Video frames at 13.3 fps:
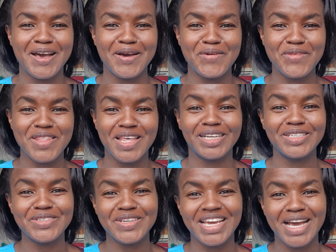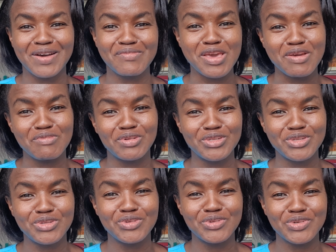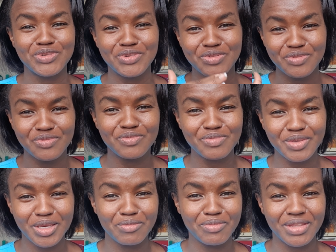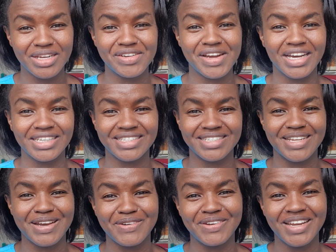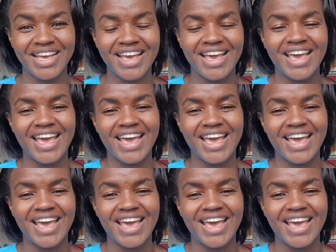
Uh, that way I'm able to keep the drugs down